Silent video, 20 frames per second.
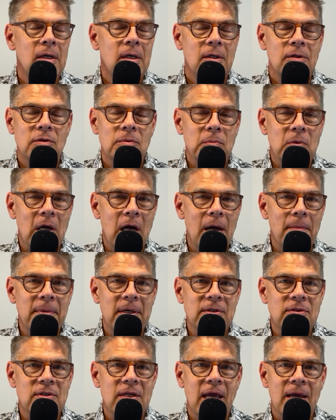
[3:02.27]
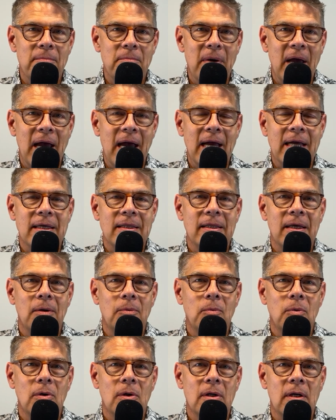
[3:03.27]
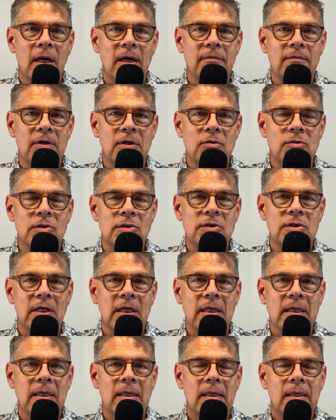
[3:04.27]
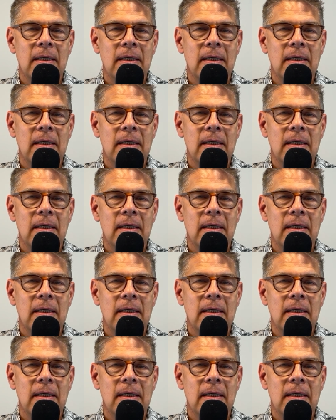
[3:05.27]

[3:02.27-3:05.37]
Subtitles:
Some comments came back that were kind of interesting.